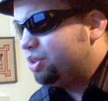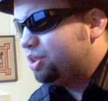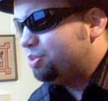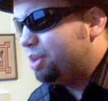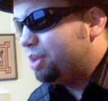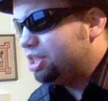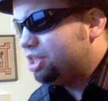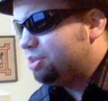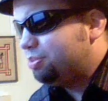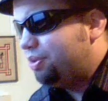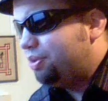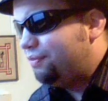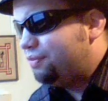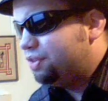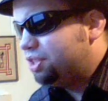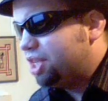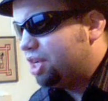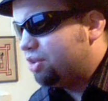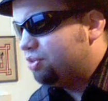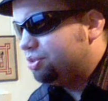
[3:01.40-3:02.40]
responsible
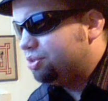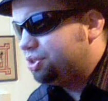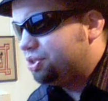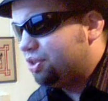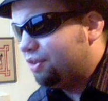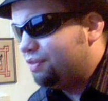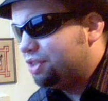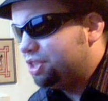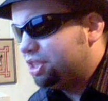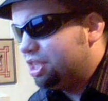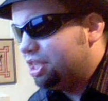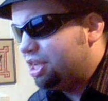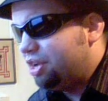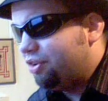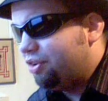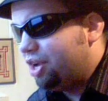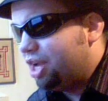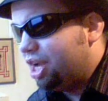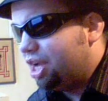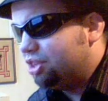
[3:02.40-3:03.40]
for general service and
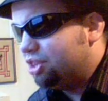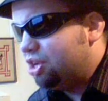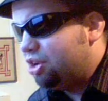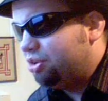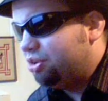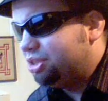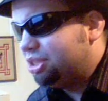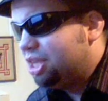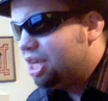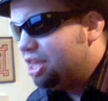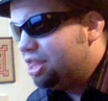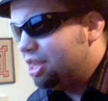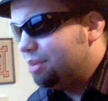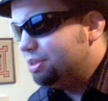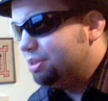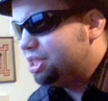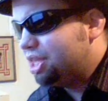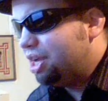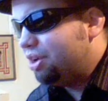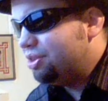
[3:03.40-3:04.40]
carrying loads. They
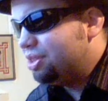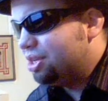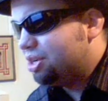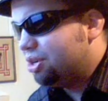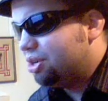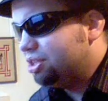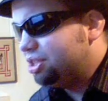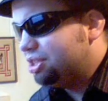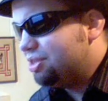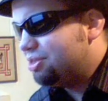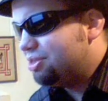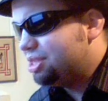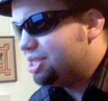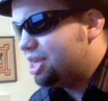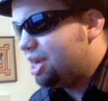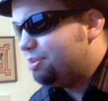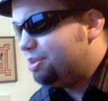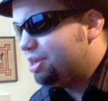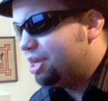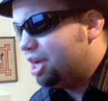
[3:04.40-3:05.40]
must carry the curtains of the
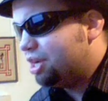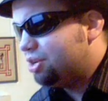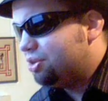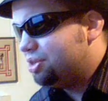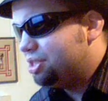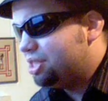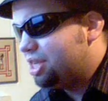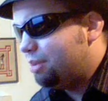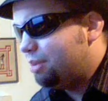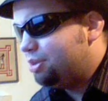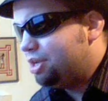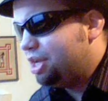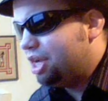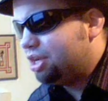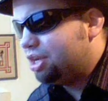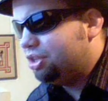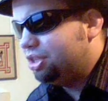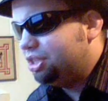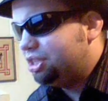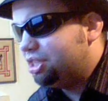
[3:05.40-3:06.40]

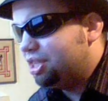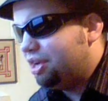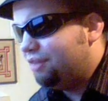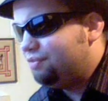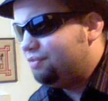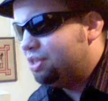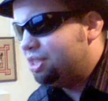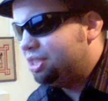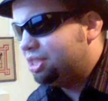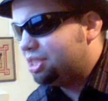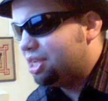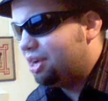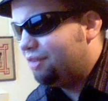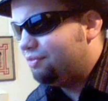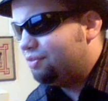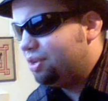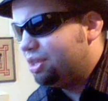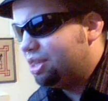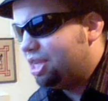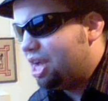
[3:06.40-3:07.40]
tabernacle itself with its
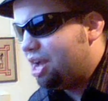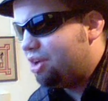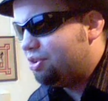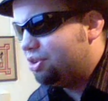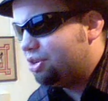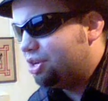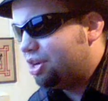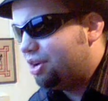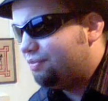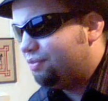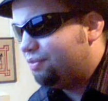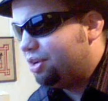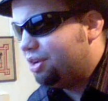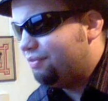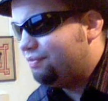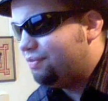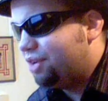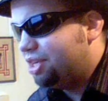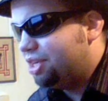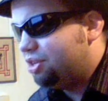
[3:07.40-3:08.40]
covering, the outer covering
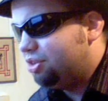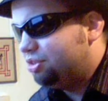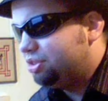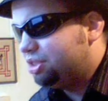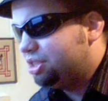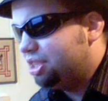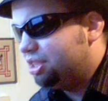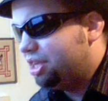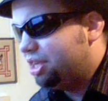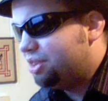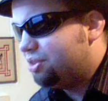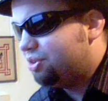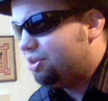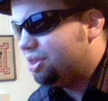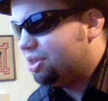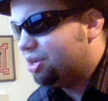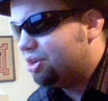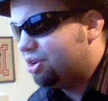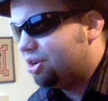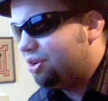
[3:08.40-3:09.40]
of fine goatskin leather,
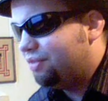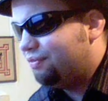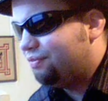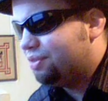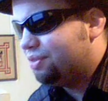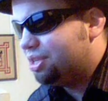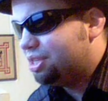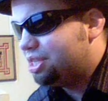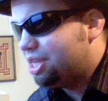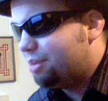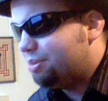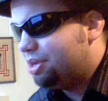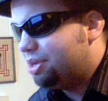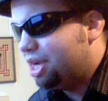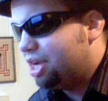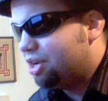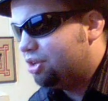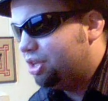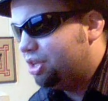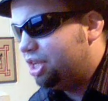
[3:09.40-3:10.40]
and the curtain for the
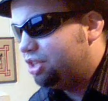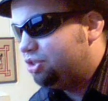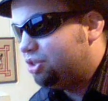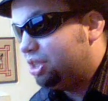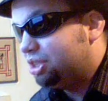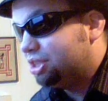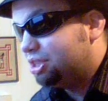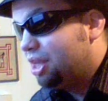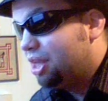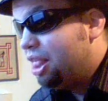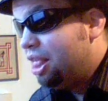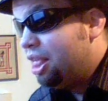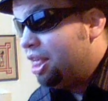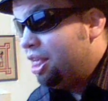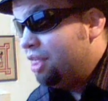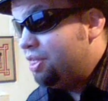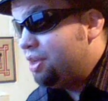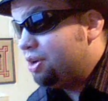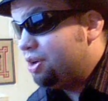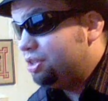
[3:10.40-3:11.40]
tabernacle entrance.
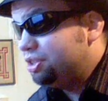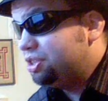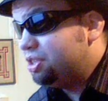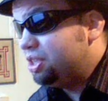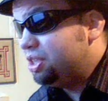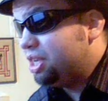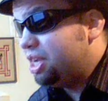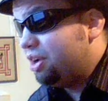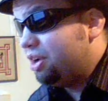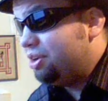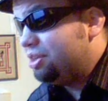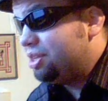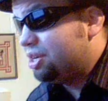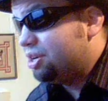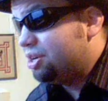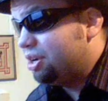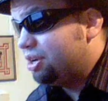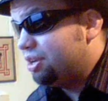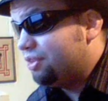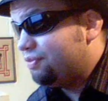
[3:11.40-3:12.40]
They are also to carry the
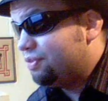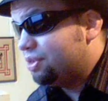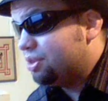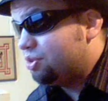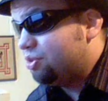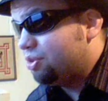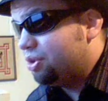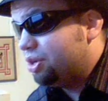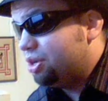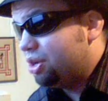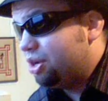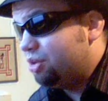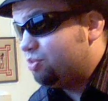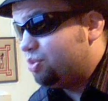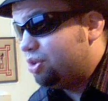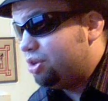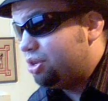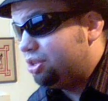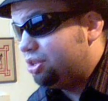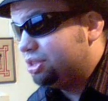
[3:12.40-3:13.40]
curtains for the courtyard
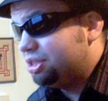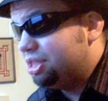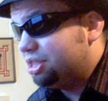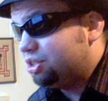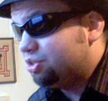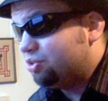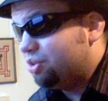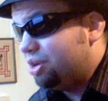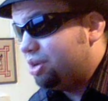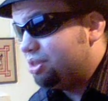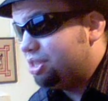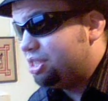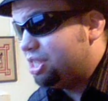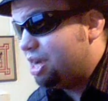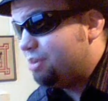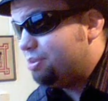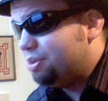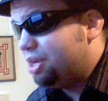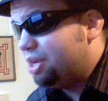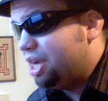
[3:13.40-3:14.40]
walls that surround the
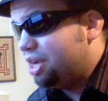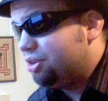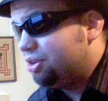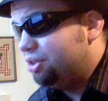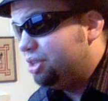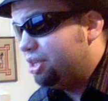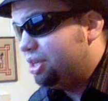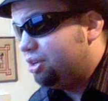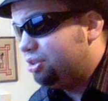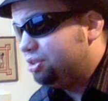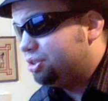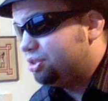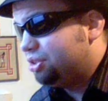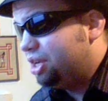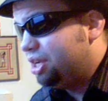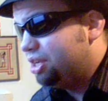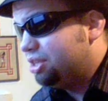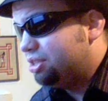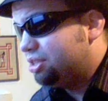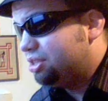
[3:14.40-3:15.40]
tabernacle and altar,